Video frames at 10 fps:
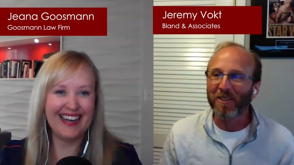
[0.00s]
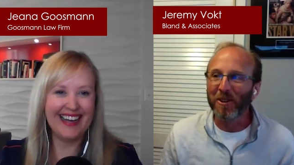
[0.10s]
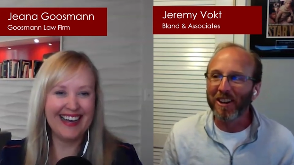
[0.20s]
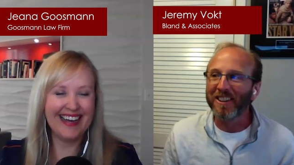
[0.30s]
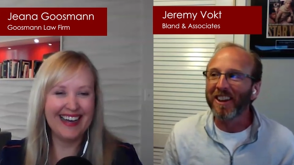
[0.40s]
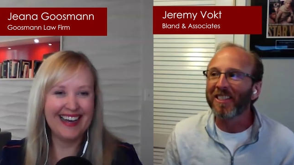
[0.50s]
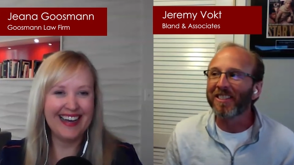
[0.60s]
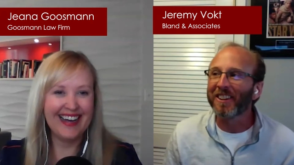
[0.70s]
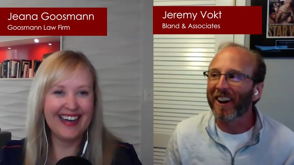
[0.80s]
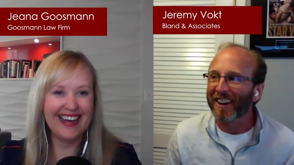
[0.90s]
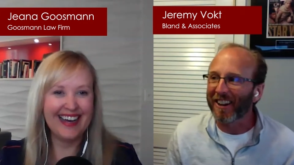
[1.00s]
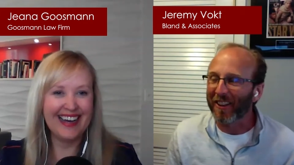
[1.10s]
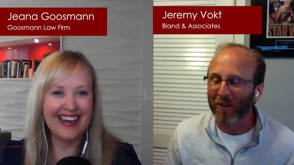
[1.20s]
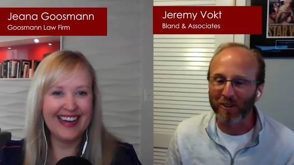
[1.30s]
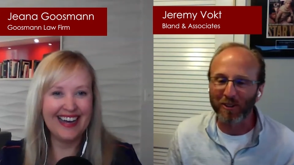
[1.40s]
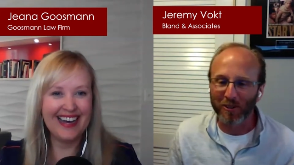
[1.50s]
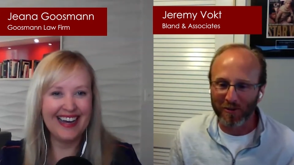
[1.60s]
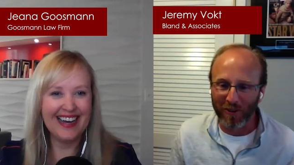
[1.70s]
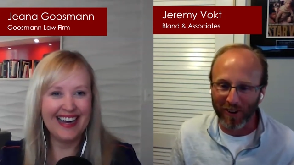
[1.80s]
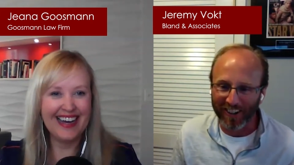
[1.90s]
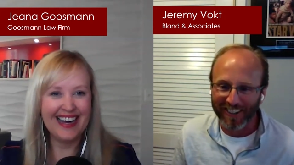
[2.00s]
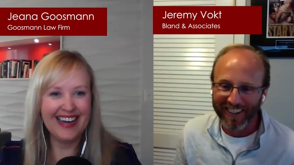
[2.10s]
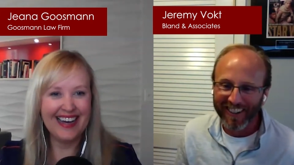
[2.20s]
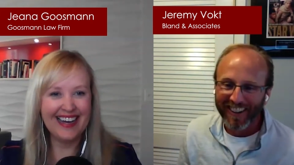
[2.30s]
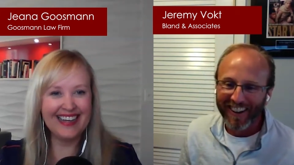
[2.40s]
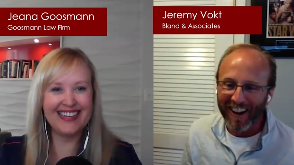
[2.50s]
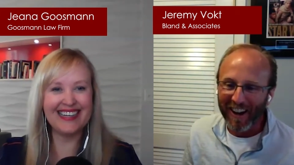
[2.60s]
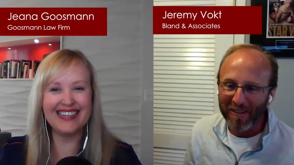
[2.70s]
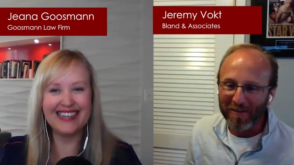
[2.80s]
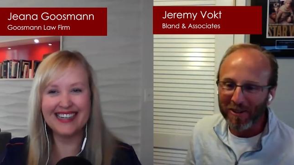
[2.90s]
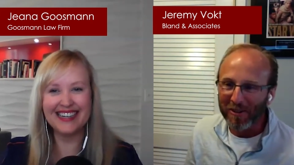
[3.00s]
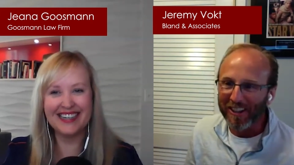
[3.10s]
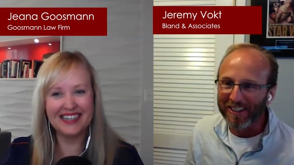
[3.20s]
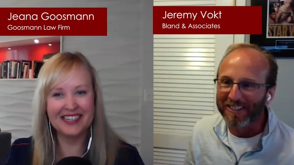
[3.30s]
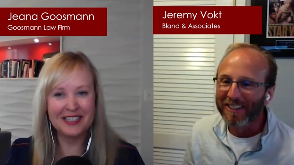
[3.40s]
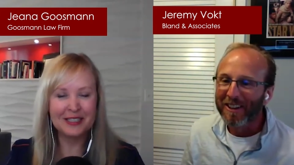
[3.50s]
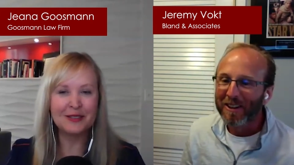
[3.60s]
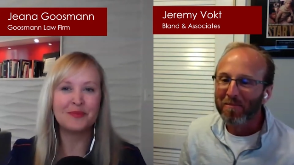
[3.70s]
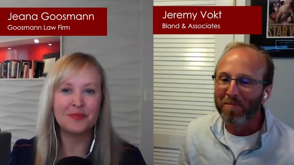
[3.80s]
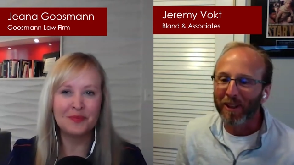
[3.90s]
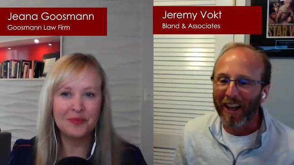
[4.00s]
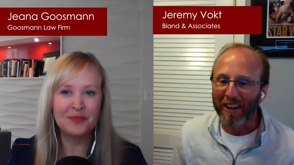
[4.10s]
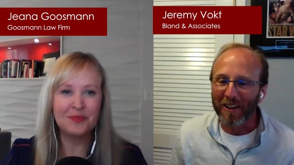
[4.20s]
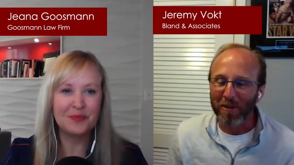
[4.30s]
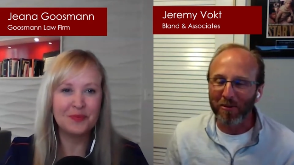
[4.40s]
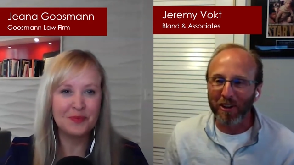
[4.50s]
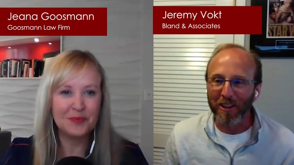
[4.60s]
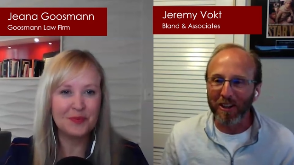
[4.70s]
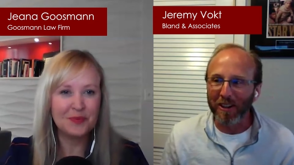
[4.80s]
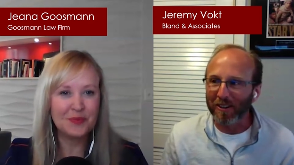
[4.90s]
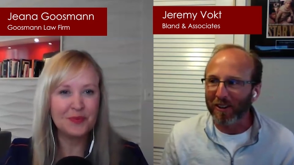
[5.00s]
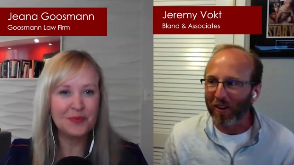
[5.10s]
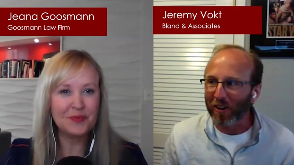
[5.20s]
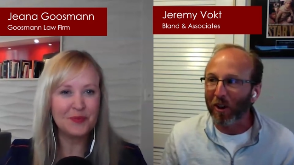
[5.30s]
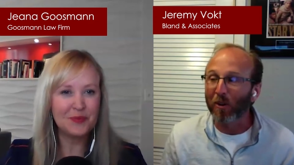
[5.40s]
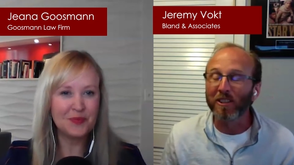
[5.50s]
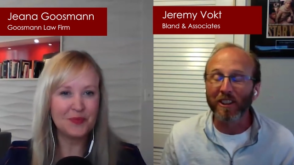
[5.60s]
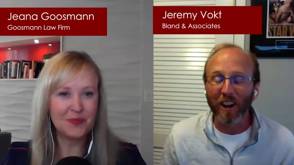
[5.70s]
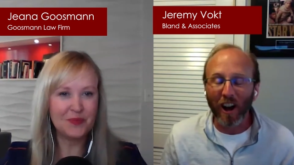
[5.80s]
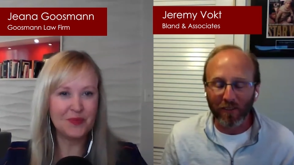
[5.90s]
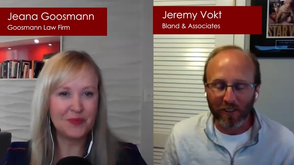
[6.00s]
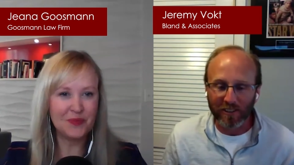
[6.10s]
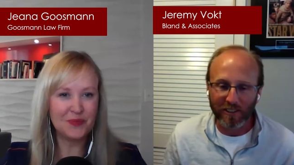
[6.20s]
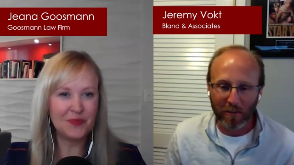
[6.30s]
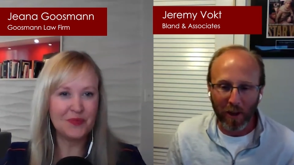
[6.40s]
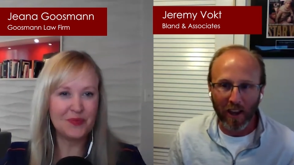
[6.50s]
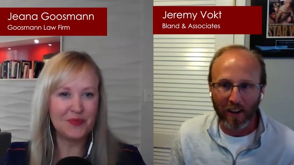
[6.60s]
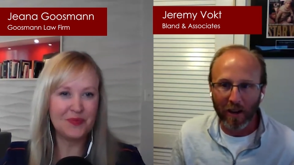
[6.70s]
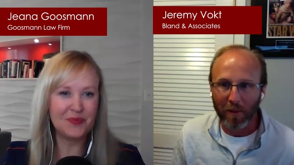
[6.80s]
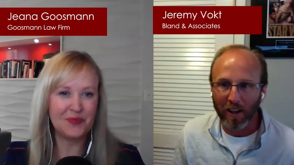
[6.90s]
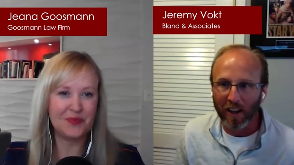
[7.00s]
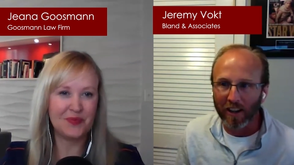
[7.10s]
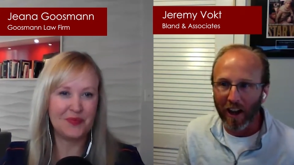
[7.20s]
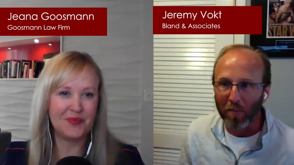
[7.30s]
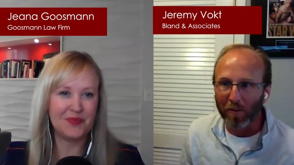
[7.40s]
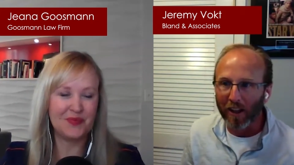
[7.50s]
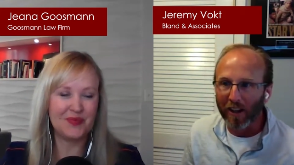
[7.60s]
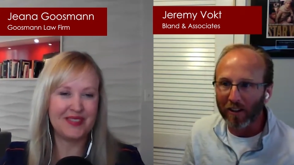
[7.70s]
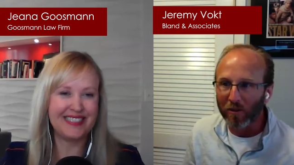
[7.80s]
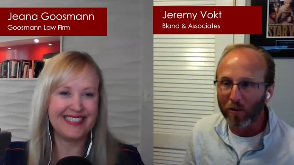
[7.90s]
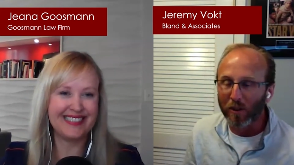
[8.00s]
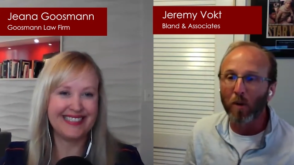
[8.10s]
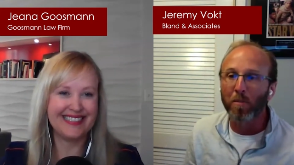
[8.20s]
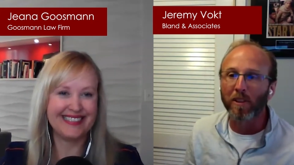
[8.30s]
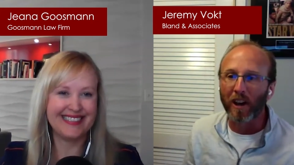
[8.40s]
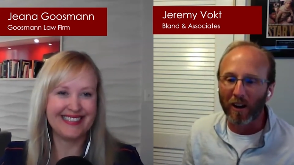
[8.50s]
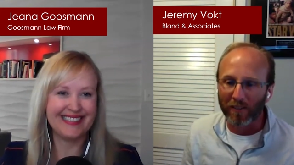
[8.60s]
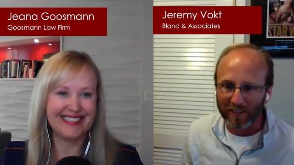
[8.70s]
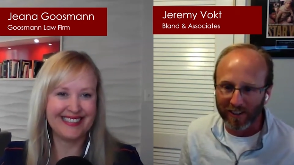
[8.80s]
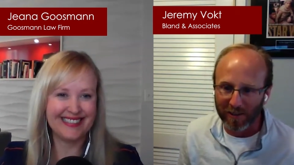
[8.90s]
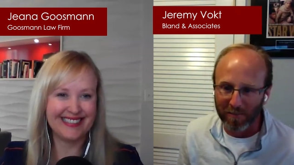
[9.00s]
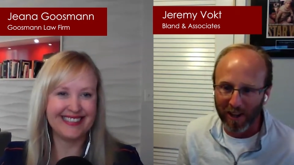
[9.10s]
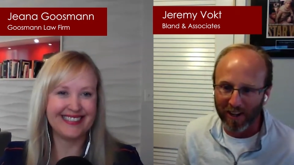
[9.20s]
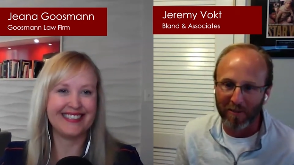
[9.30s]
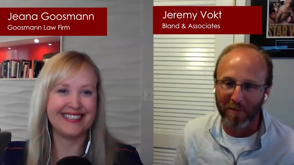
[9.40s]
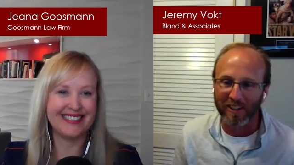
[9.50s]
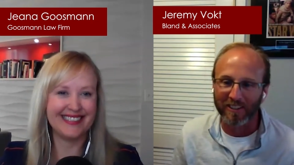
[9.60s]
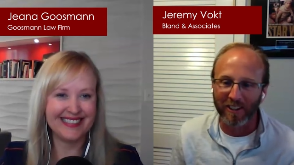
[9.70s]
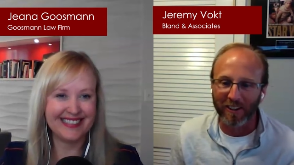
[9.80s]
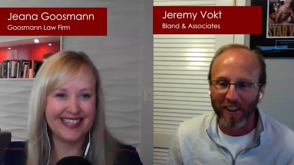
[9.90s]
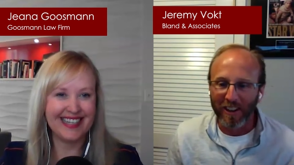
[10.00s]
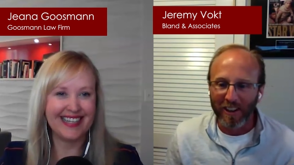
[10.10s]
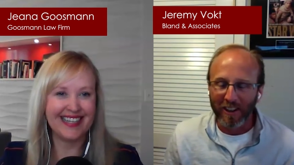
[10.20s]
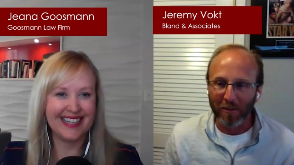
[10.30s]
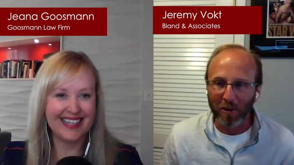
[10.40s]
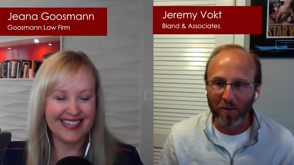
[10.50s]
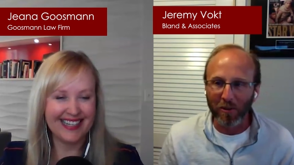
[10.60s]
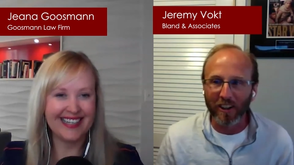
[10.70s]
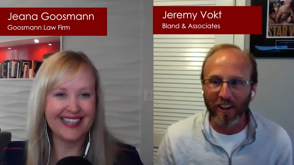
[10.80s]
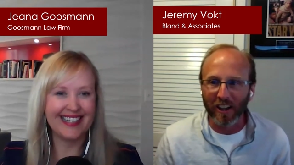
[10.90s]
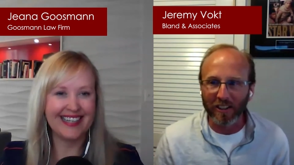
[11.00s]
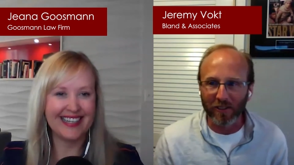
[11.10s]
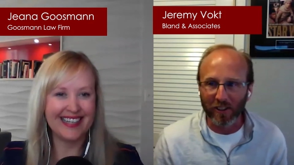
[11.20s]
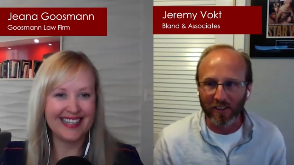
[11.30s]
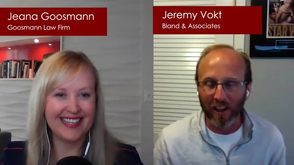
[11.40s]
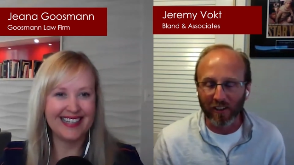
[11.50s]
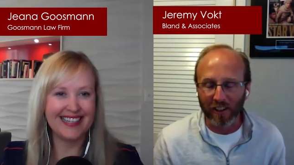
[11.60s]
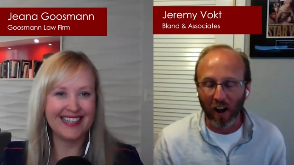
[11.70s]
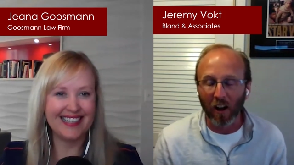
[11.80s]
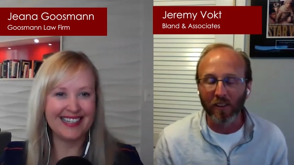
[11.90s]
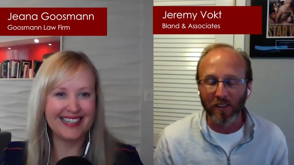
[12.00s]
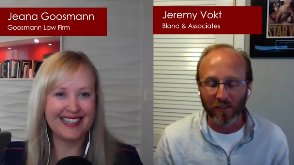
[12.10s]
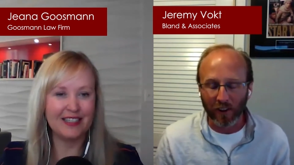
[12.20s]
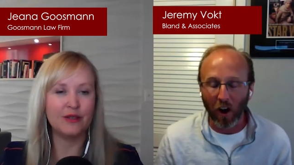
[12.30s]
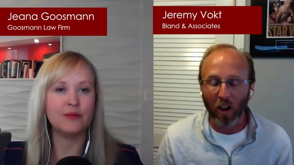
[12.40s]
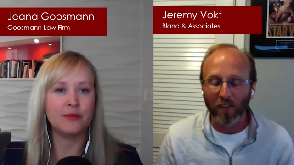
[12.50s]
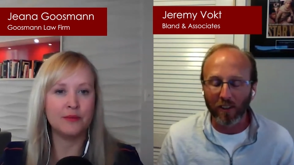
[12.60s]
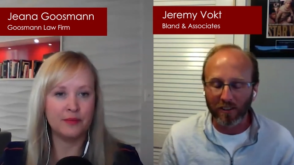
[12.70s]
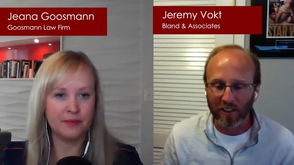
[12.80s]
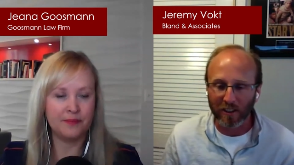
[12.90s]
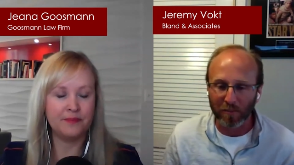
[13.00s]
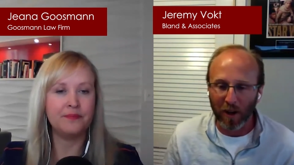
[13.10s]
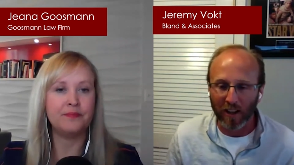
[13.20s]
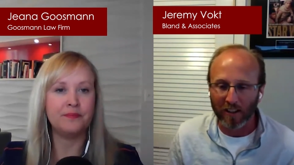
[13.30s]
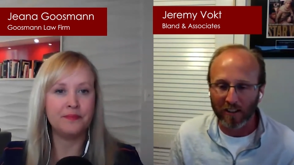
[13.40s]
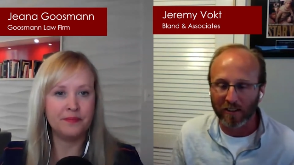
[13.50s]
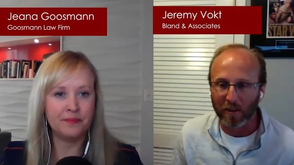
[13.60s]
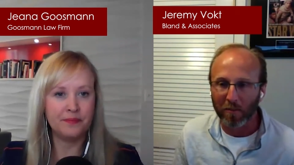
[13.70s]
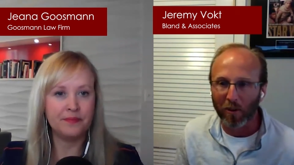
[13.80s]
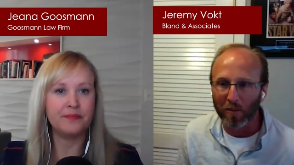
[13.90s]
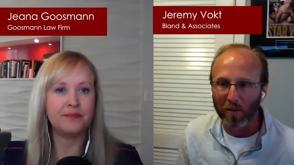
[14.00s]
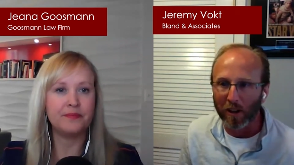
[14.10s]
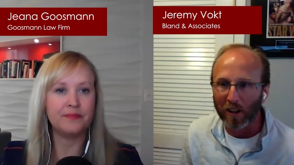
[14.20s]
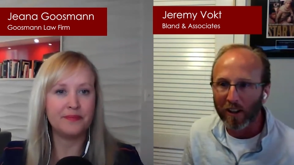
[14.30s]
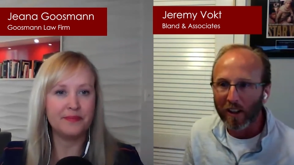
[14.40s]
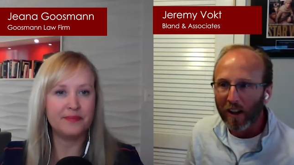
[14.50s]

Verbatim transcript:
Speaker 1: I'm doing nothing right now that I went to school for, uh, between planning between the, you know, closing the office because of the pandemic and now planning to reopen the office because of the pandemic. So it'll be really nice for us, obviously, obviously, all of us to get this behind us at some point. But